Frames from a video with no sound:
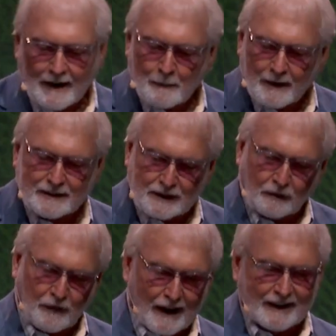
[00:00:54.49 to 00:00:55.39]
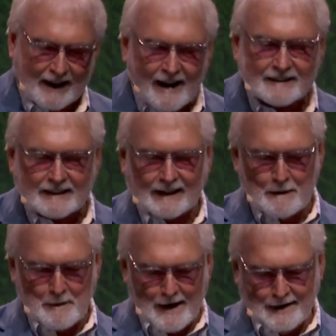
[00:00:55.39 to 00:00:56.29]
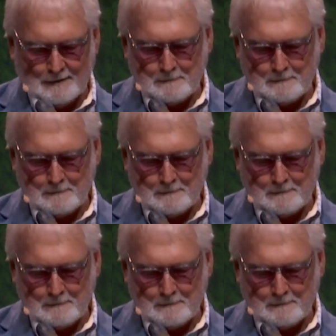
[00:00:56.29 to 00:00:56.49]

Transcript: Man, it's just fantastic. Amen.